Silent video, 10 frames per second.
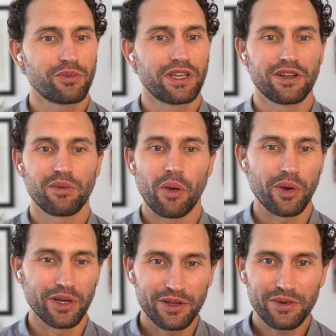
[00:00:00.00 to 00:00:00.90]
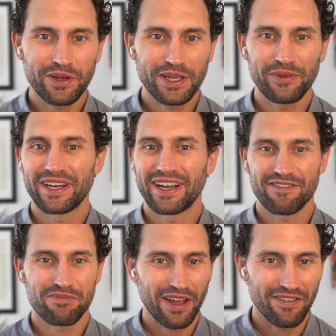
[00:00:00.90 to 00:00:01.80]
We didn't know what we were doing. We didn't
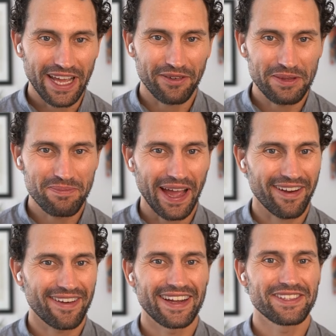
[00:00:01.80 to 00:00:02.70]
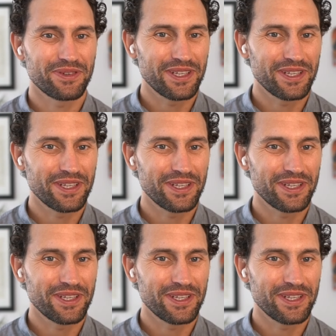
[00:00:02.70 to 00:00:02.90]
have private equity backgrounds.